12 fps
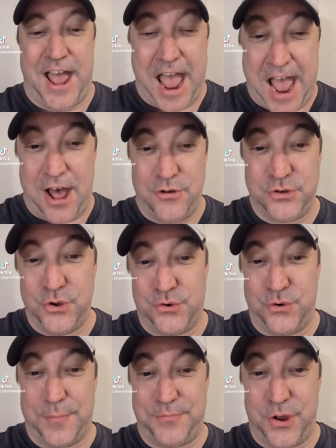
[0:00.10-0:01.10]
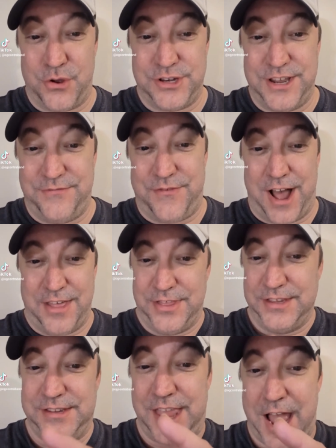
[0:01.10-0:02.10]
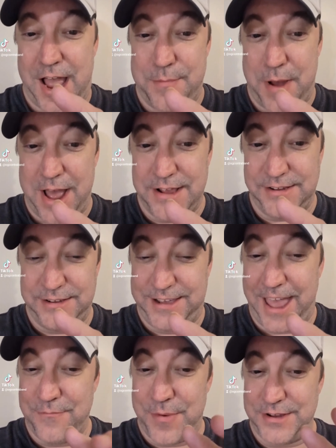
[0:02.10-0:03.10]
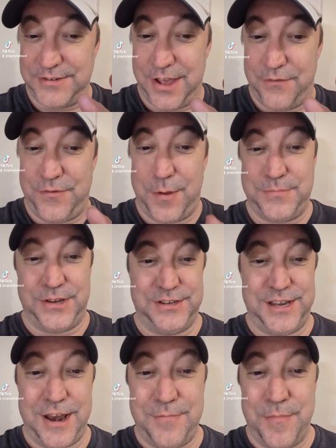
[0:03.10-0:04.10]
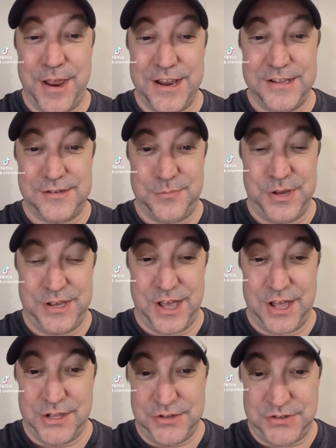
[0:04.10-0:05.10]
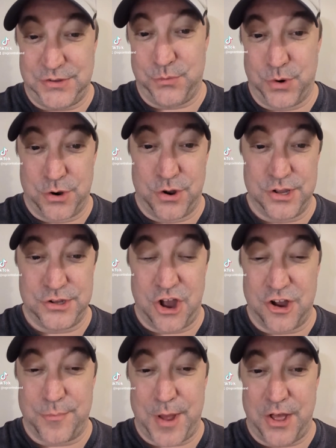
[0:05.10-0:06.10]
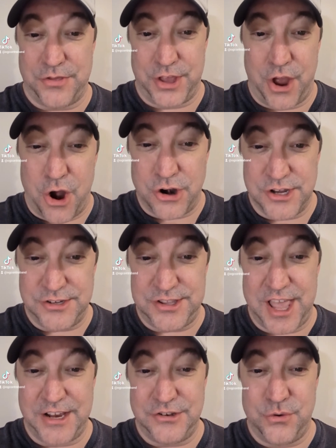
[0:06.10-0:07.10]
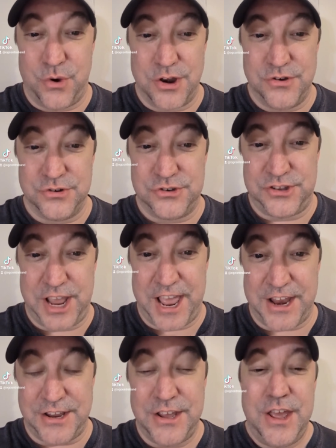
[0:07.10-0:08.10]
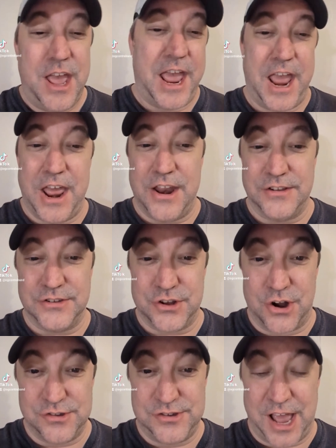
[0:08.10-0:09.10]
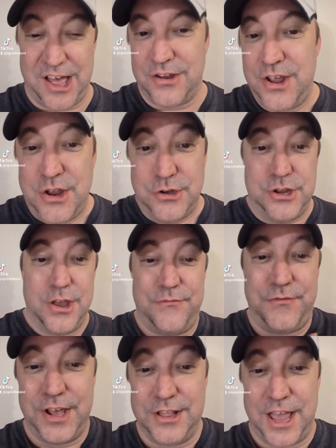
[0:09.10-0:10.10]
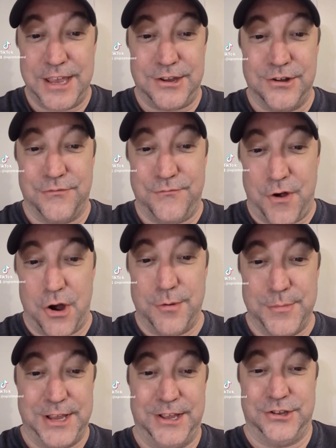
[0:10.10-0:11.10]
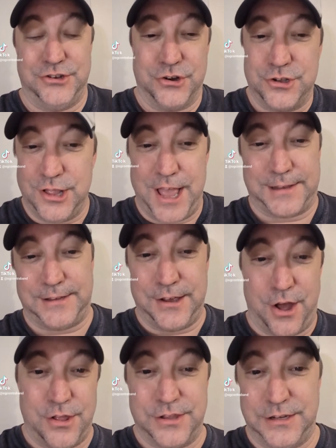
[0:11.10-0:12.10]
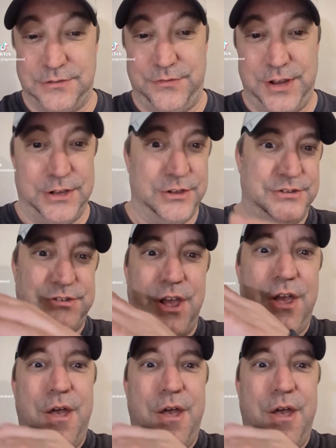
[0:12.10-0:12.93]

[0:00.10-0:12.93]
How to Crypto DeFi. This time I gave myself up to 10 minutes because we're going to talk about the hardest thing to understand. And it starts out, do you feel like you're farming and you're collecting all these fees,